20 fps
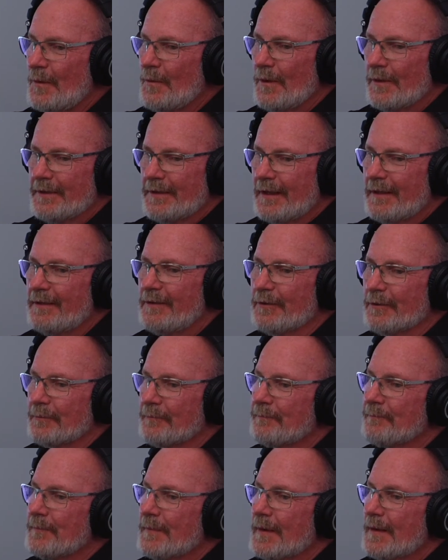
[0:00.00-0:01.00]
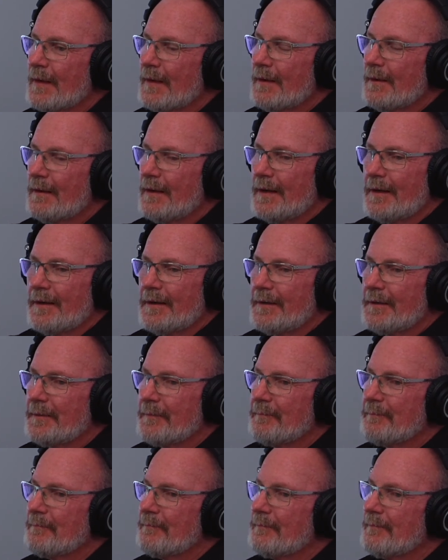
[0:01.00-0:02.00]
Well, thank you.
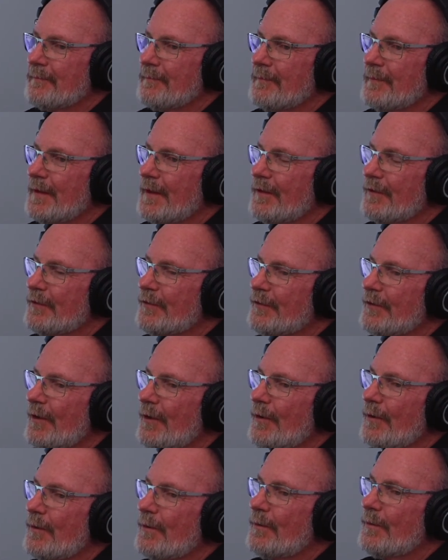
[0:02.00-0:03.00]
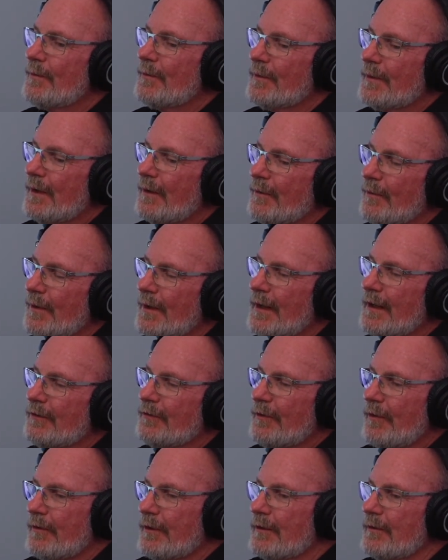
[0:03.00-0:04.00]
Um, yeah. So you know, when
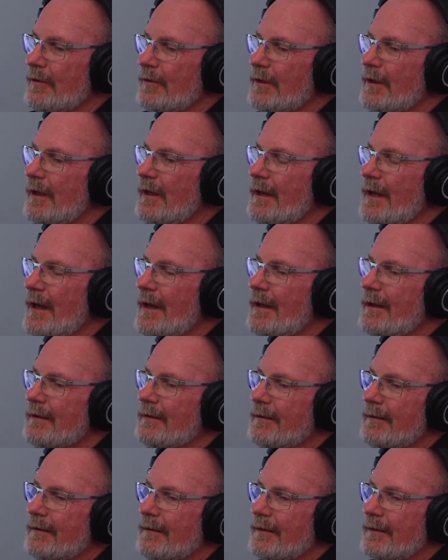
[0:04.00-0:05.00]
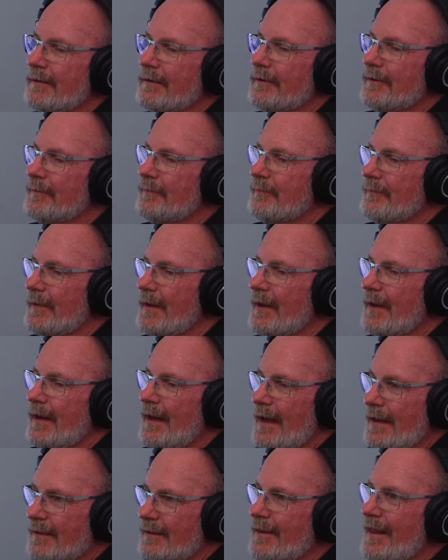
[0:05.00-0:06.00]
I started looking at the
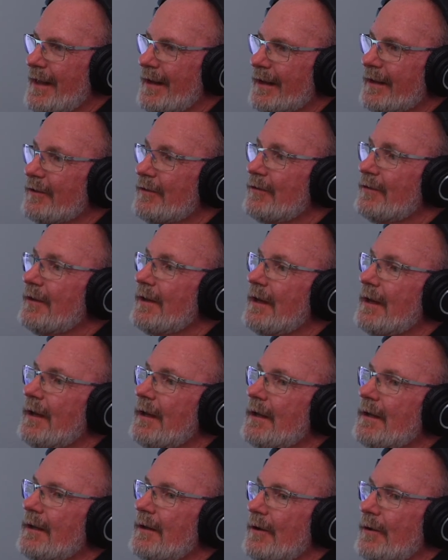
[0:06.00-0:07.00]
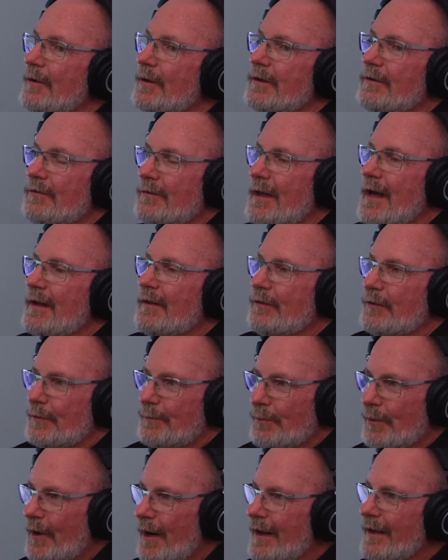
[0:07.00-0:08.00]
athletics, you know, it's not
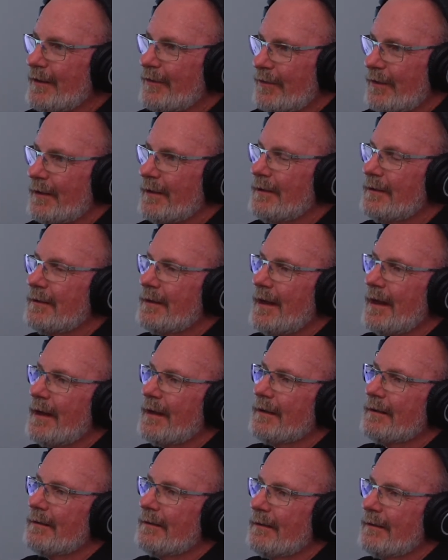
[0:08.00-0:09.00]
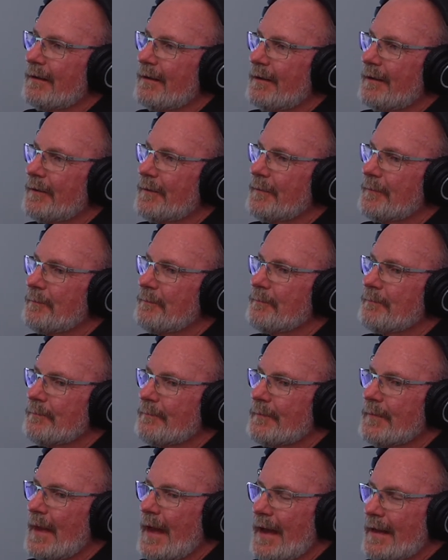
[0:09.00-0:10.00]
surprising that um,
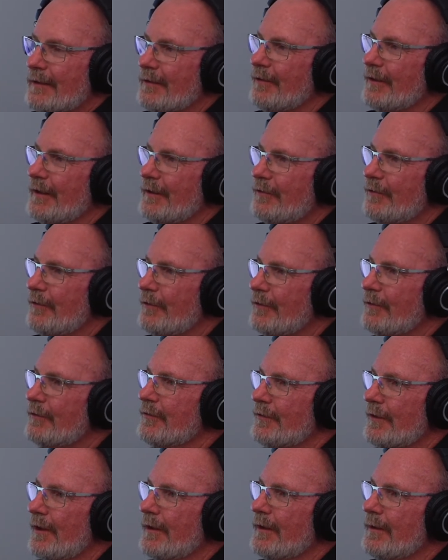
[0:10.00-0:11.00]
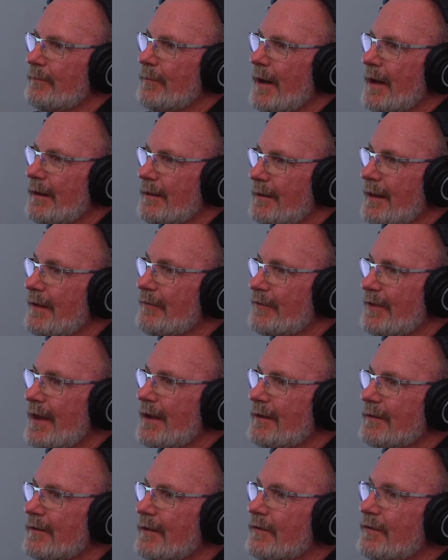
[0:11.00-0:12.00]
athletes are studied by life
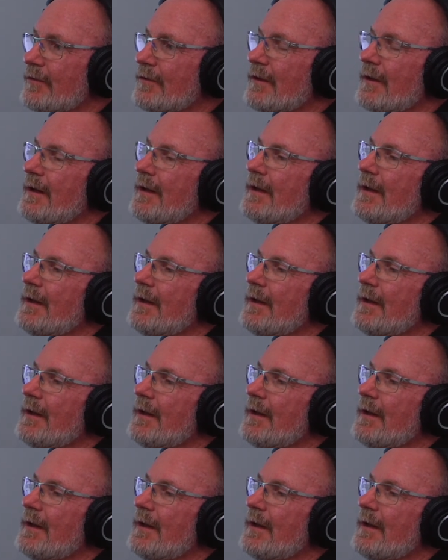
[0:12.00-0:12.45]
scientists